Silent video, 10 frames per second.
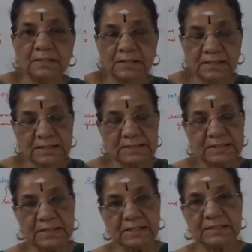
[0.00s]
These
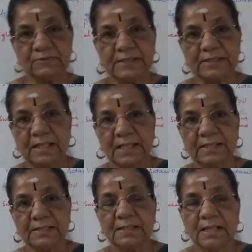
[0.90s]
sweat
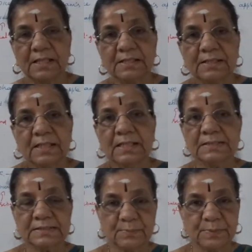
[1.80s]
gland and
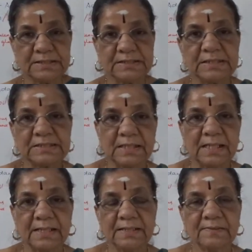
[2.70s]
sebaceous
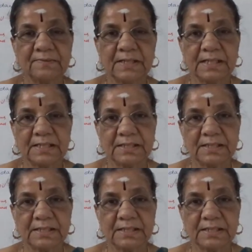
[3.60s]
gland, where are